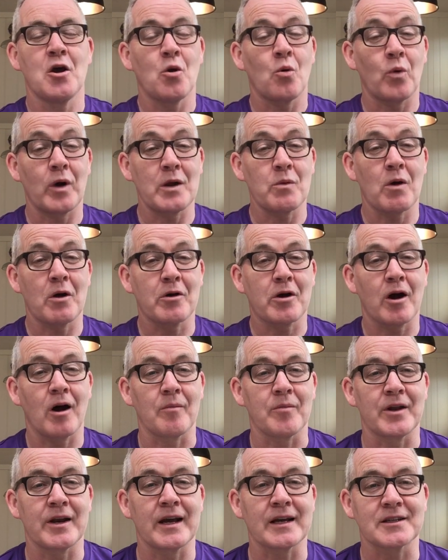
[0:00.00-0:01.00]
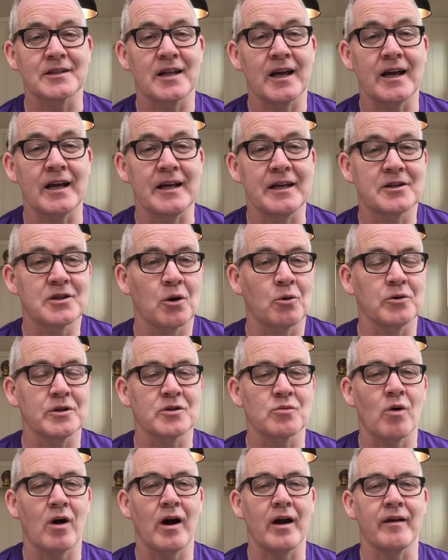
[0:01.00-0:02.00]
When he woke up the next day, he told
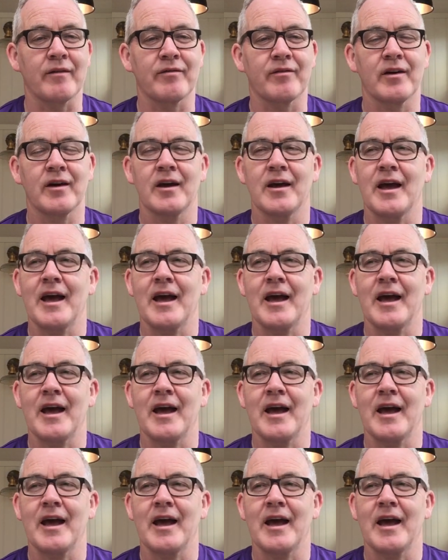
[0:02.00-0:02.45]
his wife.